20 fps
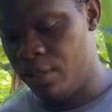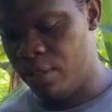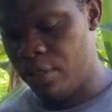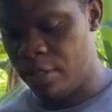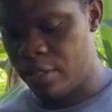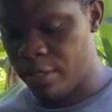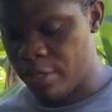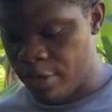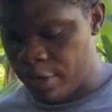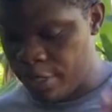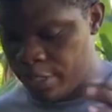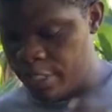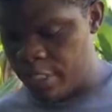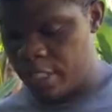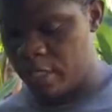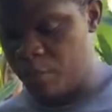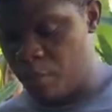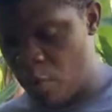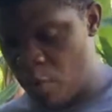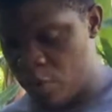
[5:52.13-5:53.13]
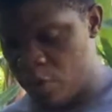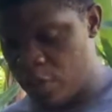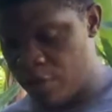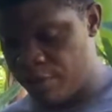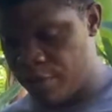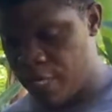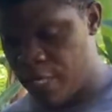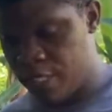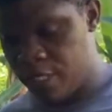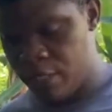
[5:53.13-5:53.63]
The 36 pounds
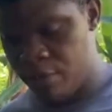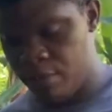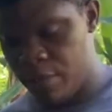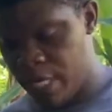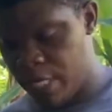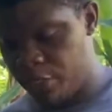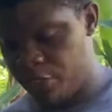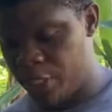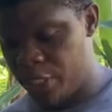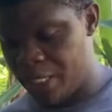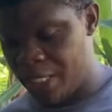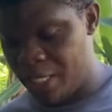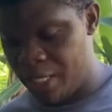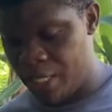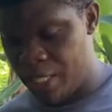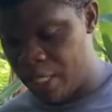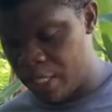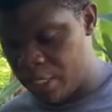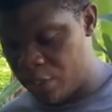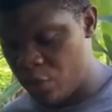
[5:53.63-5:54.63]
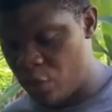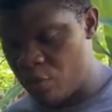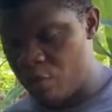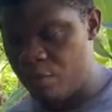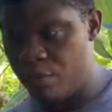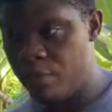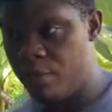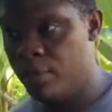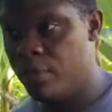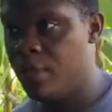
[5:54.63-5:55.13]
of calcium nitrate in this
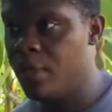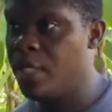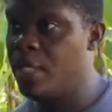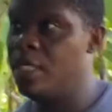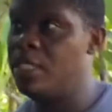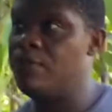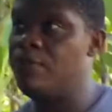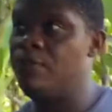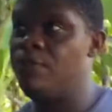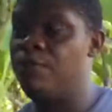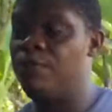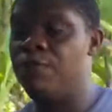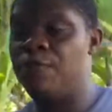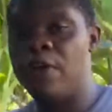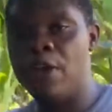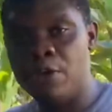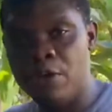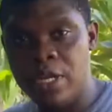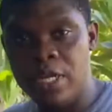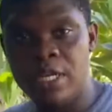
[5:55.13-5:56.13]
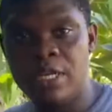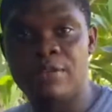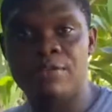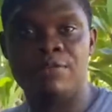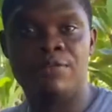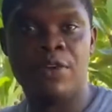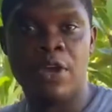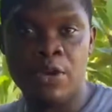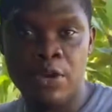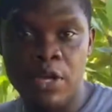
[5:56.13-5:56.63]
drum is very,
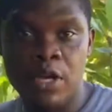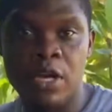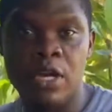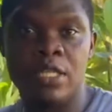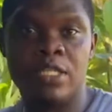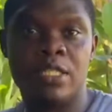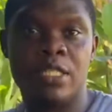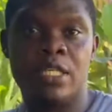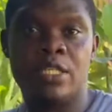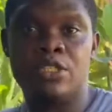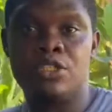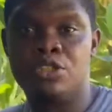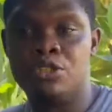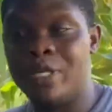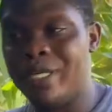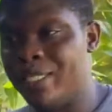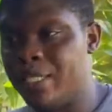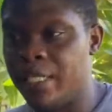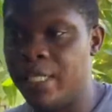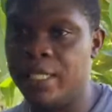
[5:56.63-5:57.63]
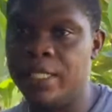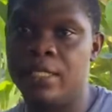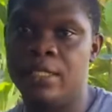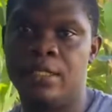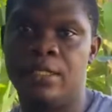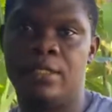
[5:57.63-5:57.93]
very concentrated.